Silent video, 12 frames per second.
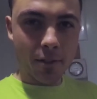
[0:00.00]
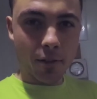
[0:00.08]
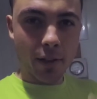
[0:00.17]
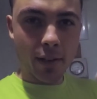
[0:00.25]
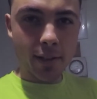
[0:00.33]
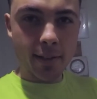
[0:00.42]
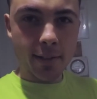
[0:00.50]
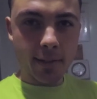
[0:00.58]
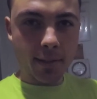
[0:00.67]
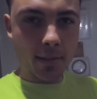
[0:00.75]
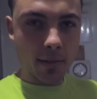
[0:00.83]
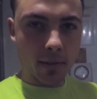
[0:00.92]
so hey
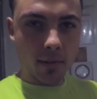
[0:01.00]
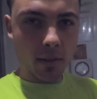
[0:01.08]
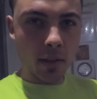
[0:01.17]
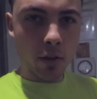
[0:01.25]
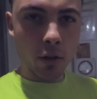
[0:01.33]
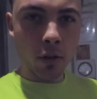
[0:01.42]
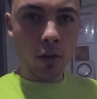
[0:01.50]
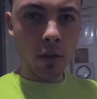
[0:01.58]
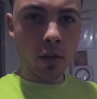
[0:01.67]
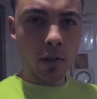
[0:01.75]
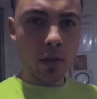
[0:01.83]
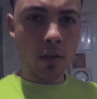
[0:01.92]
guys, it's 10
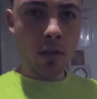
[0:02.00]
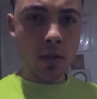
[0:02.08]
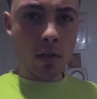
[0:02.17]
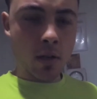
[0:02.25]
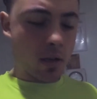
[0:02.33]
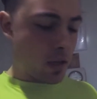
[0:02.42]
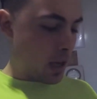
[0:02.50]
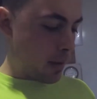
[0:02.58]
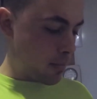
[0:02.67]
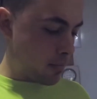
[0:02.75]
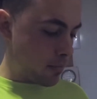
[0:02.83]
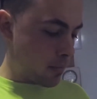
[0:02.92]
o'clock.
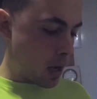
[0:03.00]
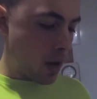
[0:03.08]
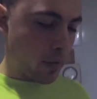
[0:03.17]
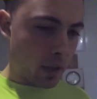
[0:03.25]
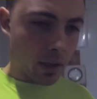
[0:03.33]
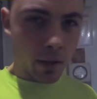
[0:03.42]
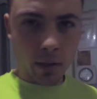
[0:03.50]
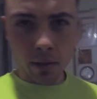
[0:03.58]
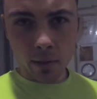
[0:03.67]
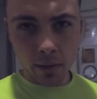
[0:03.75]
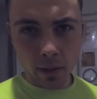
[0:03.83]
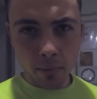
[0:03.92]
I'm having a
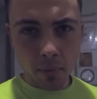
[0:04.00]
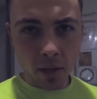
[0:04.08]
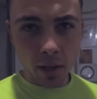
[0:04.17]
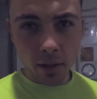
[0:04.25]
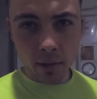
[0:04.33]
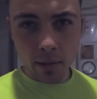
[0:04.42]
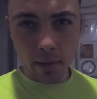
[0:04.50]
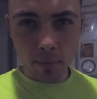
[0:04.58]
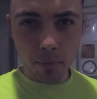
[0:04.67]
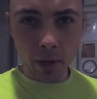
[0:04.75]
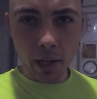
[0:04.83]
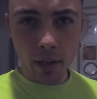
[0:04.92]

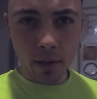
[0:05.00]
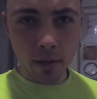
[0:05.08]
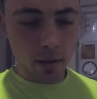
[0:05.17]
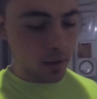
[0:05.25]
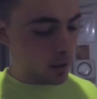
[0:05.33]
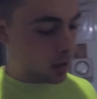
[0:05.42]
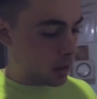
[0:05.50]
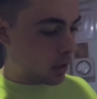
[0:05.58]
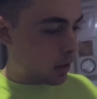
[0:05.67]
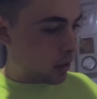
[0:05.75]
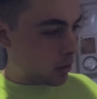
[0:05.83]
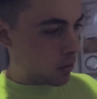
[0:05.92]
10-minute break,
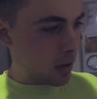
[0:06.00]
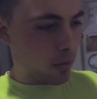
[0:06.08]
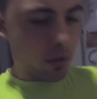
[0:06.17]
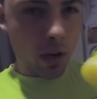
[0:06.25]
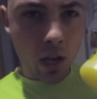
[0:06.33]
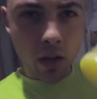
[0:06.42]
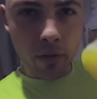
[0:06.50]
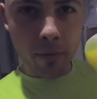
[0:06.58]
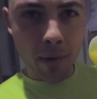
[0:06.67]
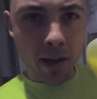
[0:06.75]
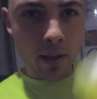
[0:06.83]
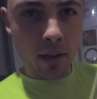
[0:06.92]
so I'm gonna have
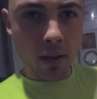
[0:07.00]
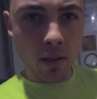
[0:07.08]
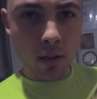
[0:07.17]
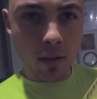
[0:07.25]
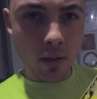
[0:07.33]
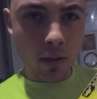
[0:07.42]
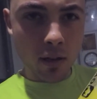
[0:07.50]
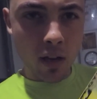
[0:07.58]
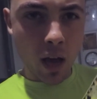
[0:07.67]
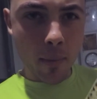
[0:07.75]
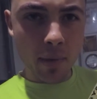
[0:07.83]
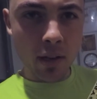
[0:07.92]
my
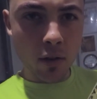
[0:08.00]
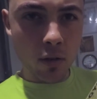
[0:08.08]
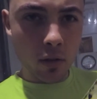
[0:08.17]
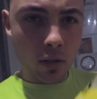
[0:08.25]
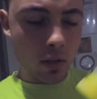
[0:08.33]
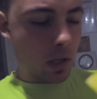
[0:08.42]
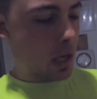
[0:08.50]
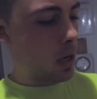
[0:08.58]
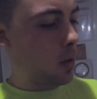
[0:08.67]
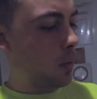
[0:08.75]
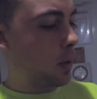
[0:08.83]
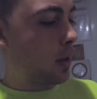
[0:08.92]
aminos
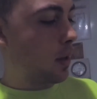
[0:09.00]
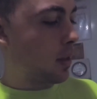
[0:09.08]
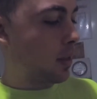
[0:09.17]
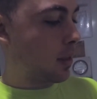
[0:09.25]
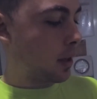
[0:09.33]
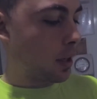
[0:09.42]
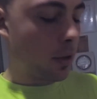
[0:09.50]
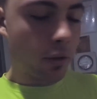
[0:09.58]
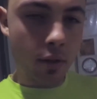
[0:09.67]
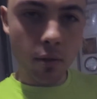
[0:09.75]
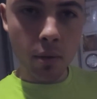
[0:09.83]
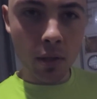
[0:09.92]
with
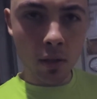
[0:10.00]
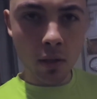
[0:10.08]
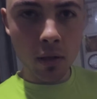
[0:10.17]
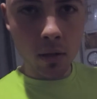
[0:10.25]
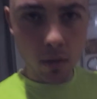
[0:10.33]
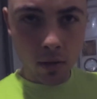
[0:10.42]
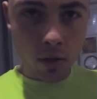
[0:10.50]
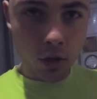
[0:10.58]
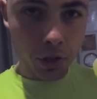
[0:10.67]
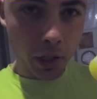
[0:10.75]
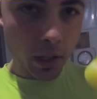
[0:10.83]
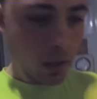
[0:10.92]
glutamine
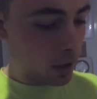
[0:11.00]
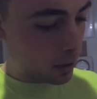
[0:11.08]
shake.